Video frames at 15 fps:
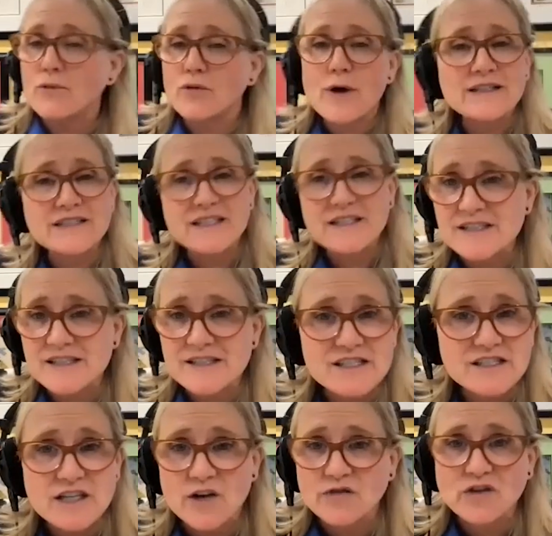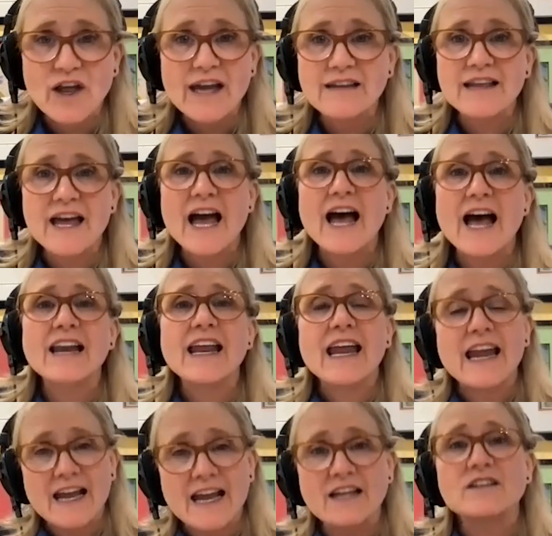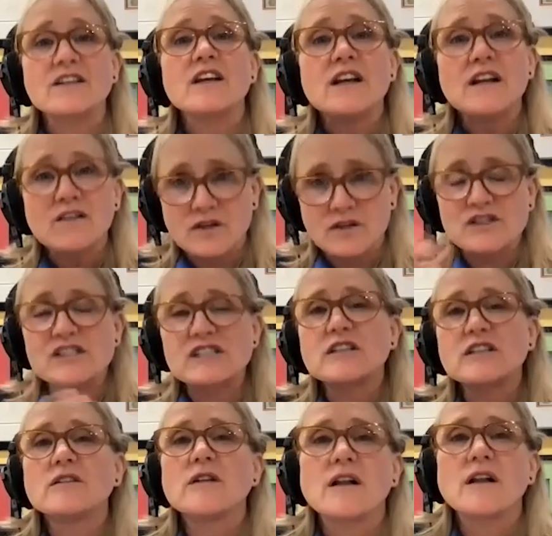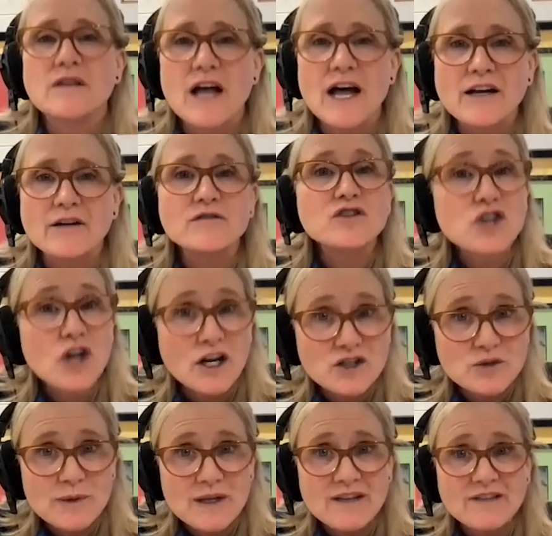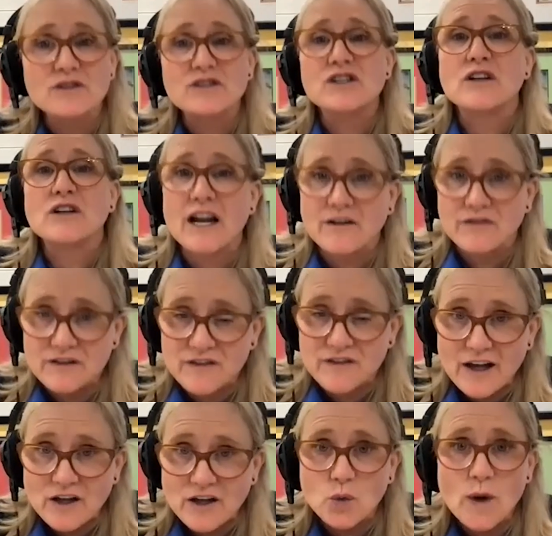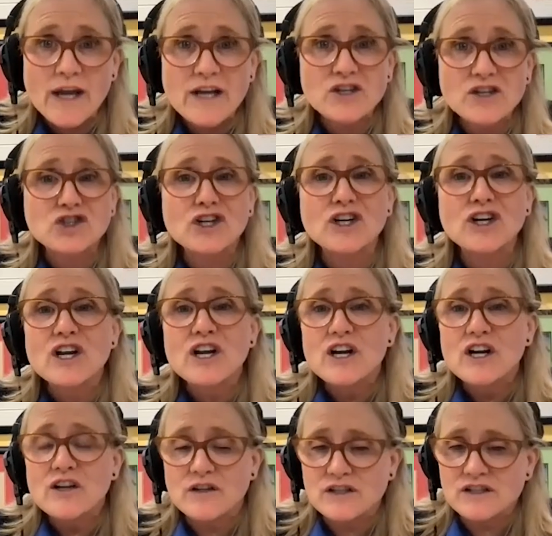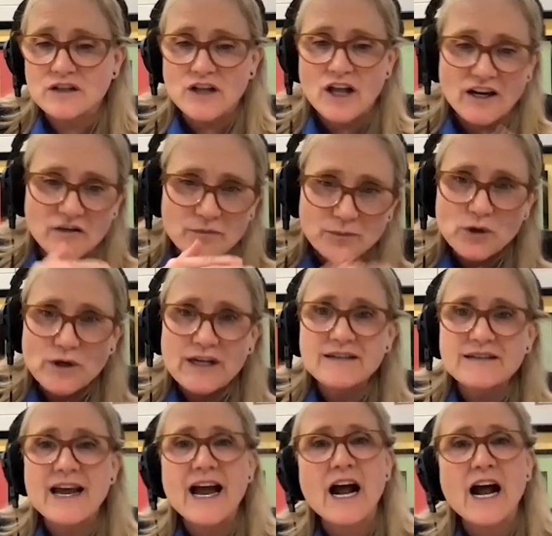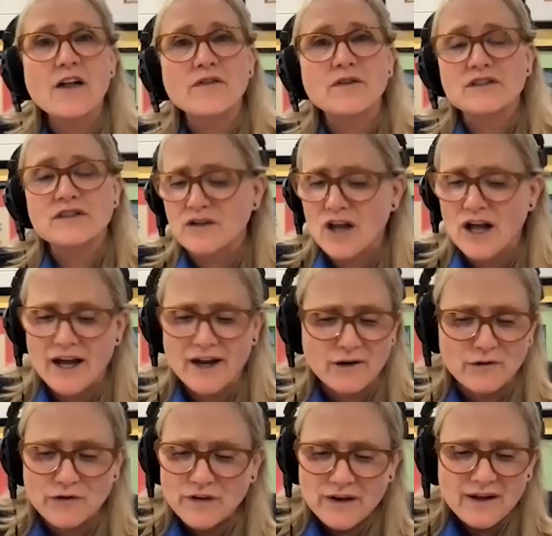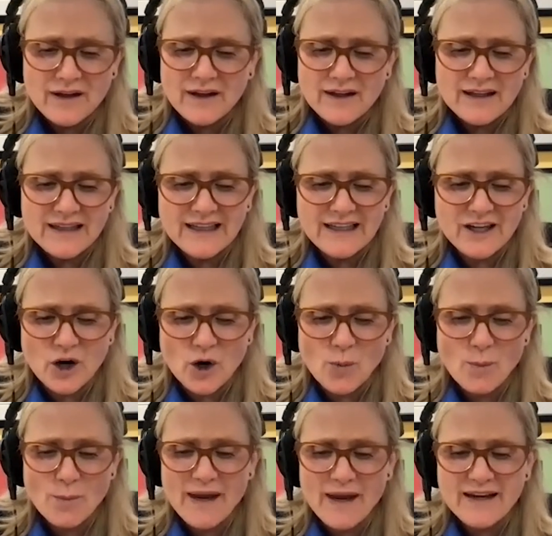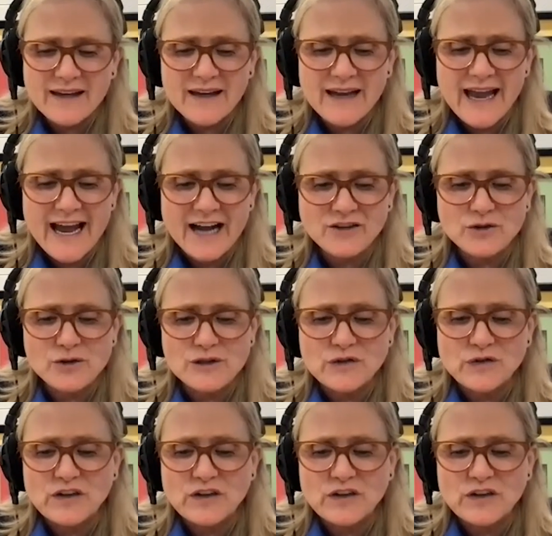presents and stuff like that. And there's still a lot of judgment. There's a lot of evaluation. There's a lot of putting down. There's a lot of, you know, making actors